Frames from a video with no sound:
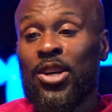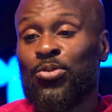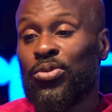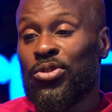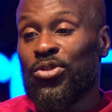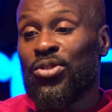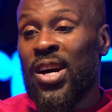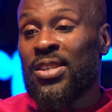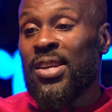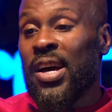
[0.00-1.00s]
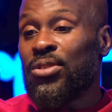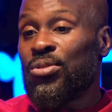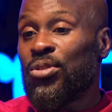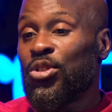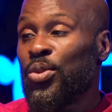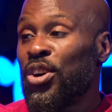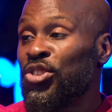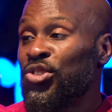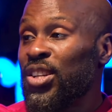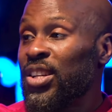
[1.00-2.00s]
Ice Prince just got signed to
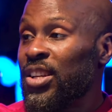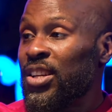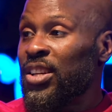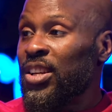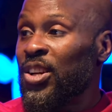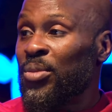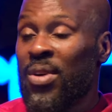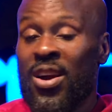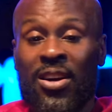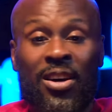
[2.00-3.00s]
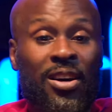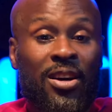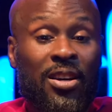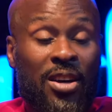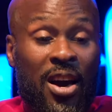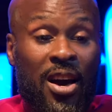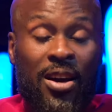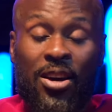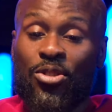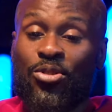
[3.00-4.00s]
300 in America. Real? Yeah.
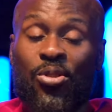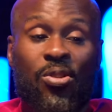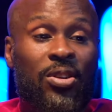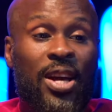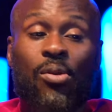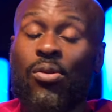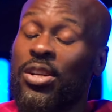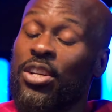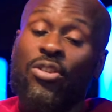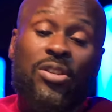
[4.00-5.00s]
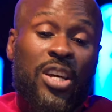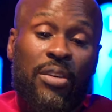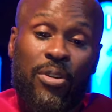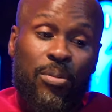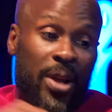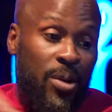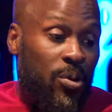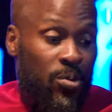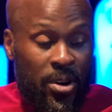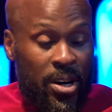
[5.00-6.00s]
So that one, they just gave him, like
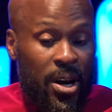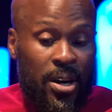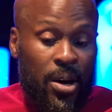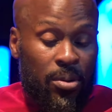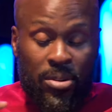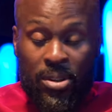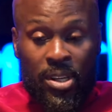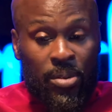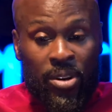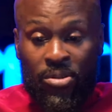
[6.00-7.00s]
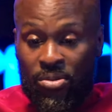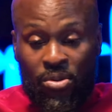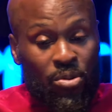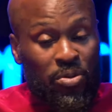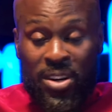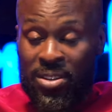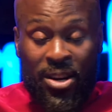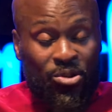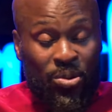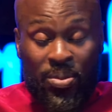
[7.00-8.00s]
when we were in Yankee, I went to see him and he was going over his
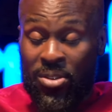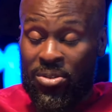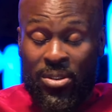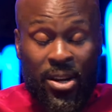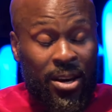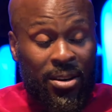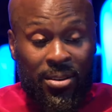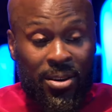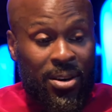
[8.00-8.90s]
schedule with me. I was just like,